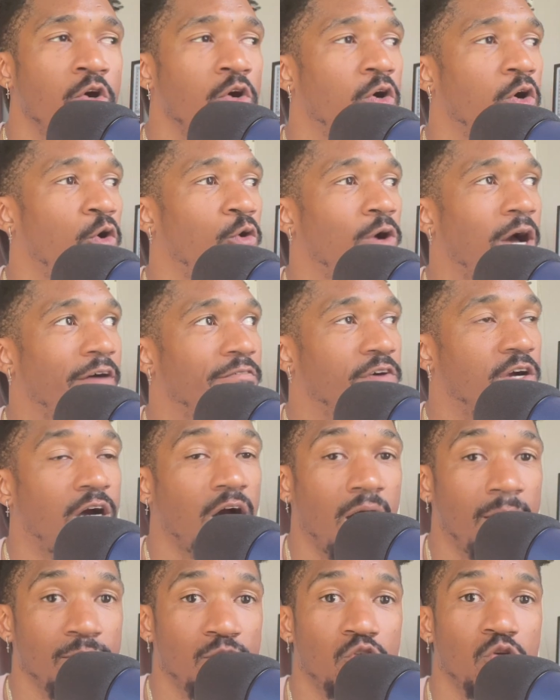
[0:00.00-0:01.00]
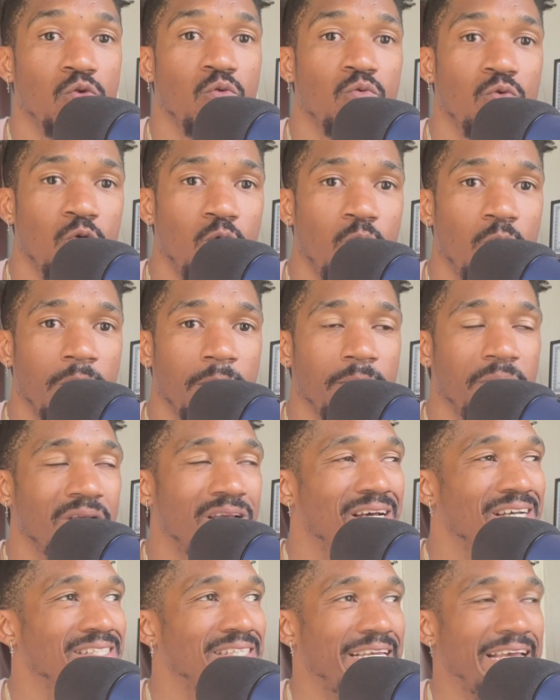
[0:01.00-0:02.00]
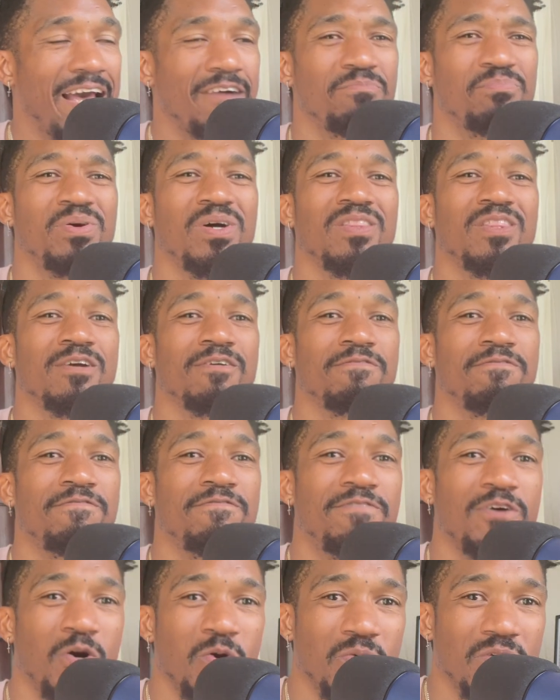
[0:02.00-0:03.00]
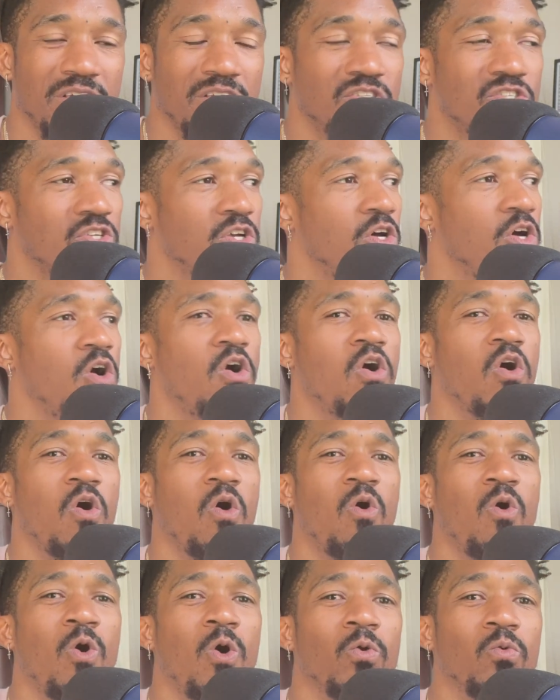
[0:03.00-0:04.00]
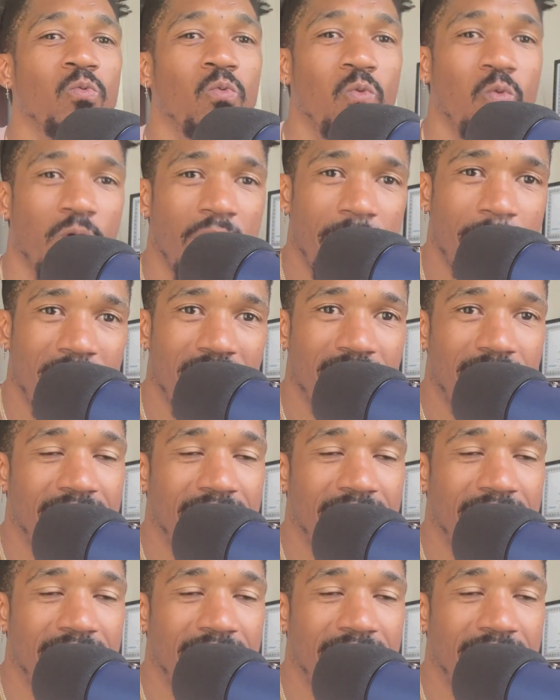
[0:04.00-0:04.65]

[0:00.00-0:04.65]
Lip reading: who have come to ruin because they have put their focus on women.